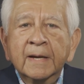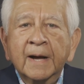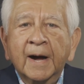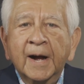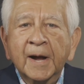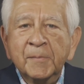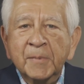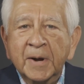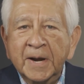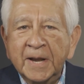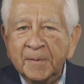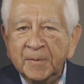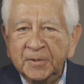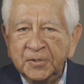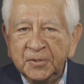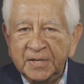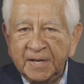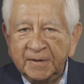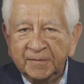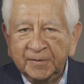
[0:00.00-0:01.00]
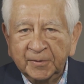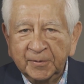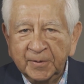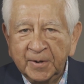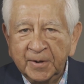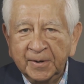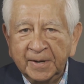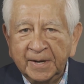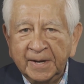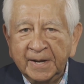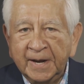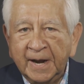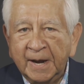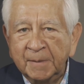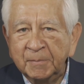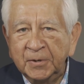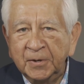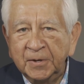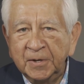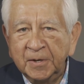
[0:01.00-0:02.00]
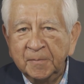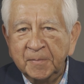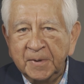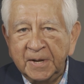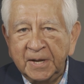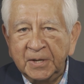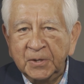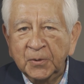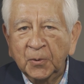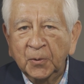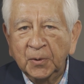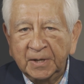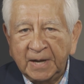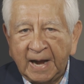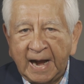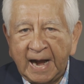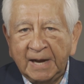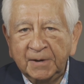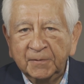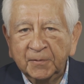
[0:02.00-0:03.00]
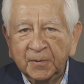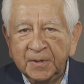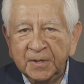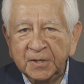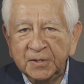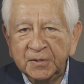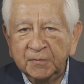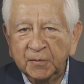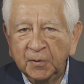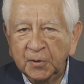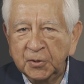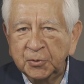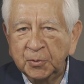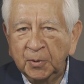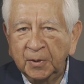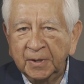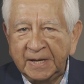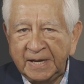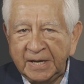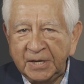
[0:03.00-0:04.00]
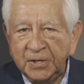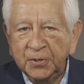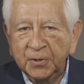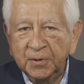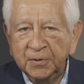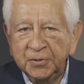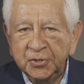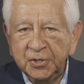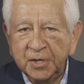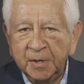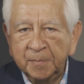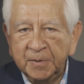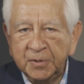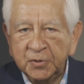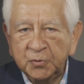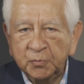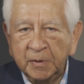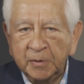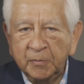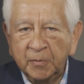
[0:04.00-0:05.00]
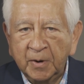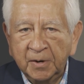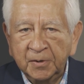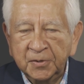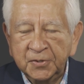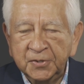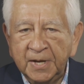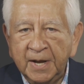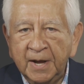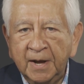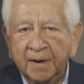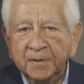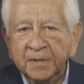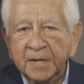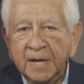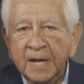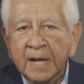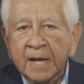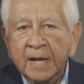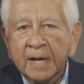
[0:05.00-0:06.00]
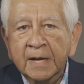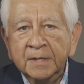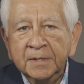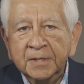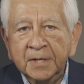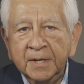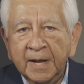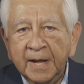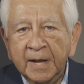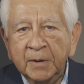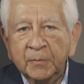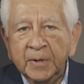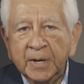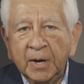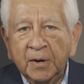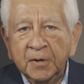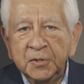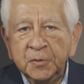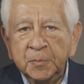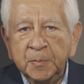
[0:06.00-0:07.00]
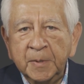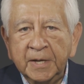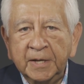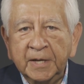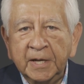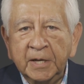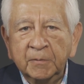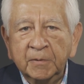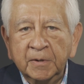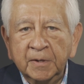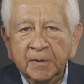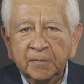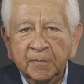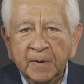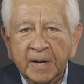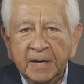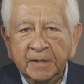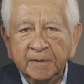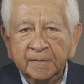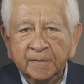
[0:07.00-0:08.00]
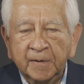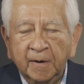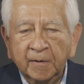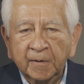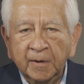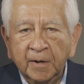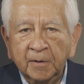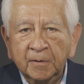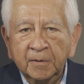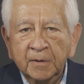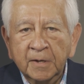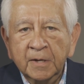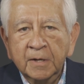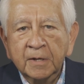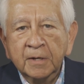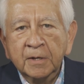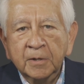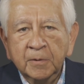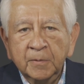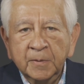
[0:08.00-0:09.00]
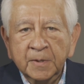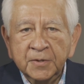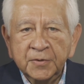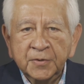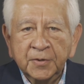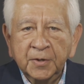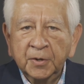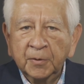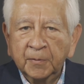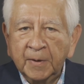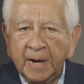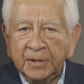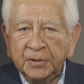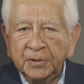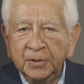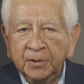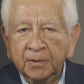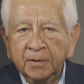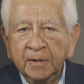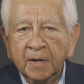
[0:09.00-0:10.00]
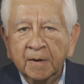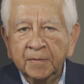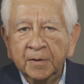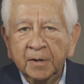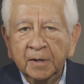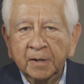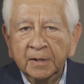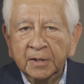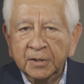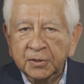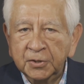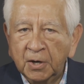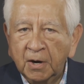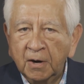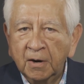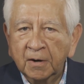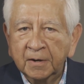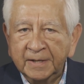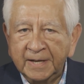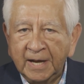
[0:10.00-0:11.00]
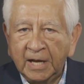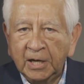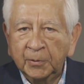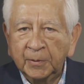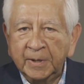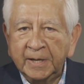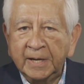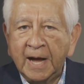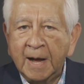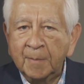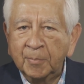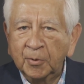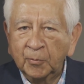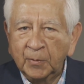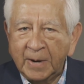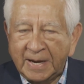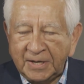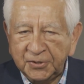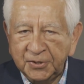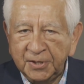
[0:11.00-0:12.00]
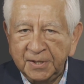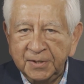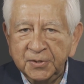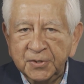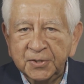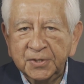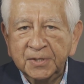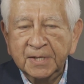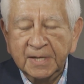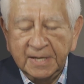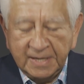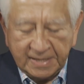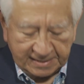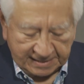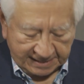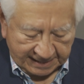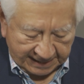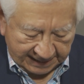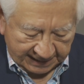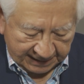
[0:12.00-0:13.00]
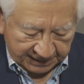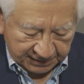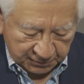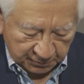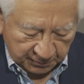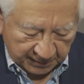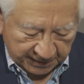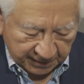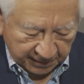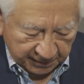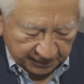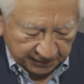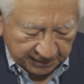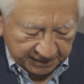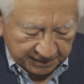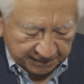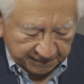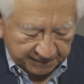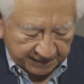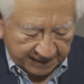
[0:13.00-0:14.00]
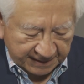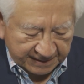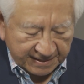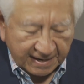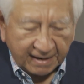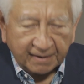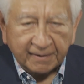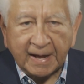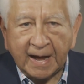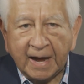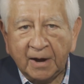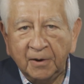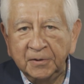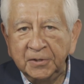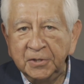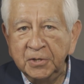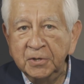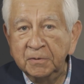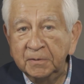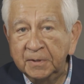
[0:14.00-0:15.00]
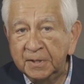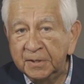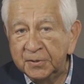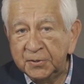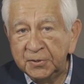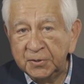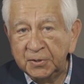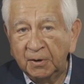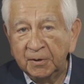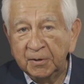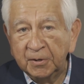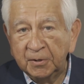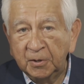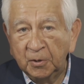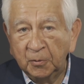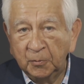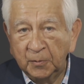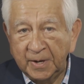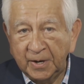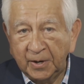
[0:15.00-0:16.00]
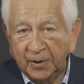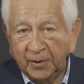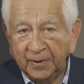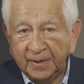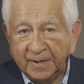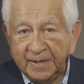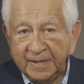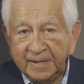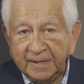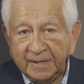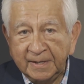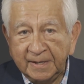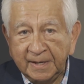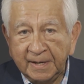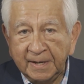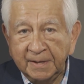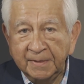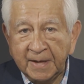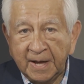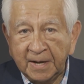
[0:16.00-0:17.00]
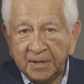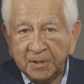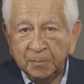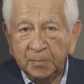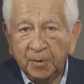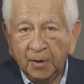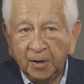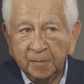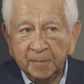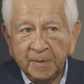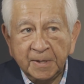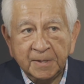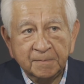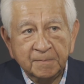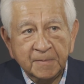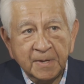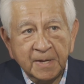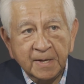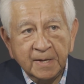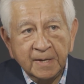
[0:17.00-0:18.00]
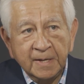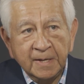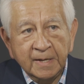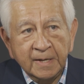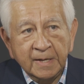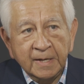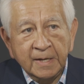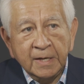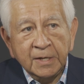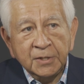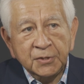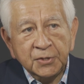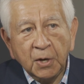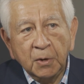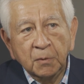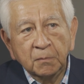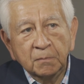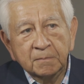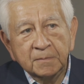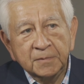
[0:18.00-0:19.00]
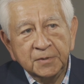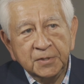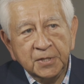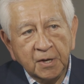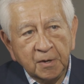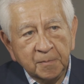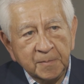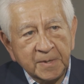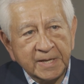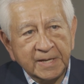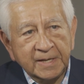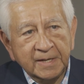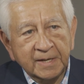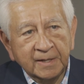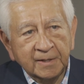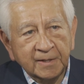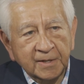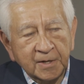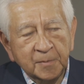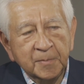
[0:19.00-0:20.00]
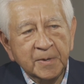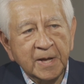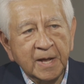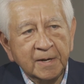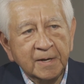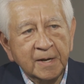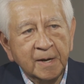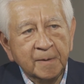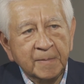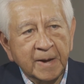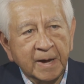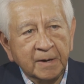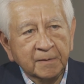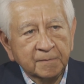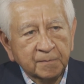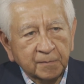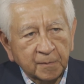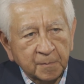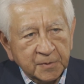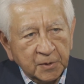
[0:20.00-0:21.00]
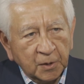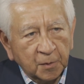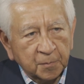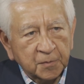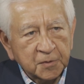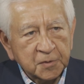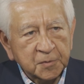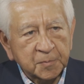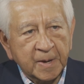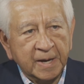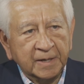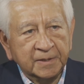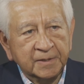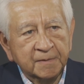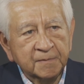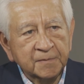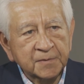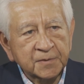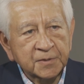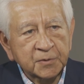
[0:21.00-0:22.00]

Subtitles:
Hi, my name is Steve Corona, and I'm going to be your guide for this virtual internship at Sweetwater Sound. Today we are speaking with Frank Navarro, who is the director of the Guitar Gallery Operations, and we are going to find out how you can start a career in that department. So, tell me a little bit about, from your perspective,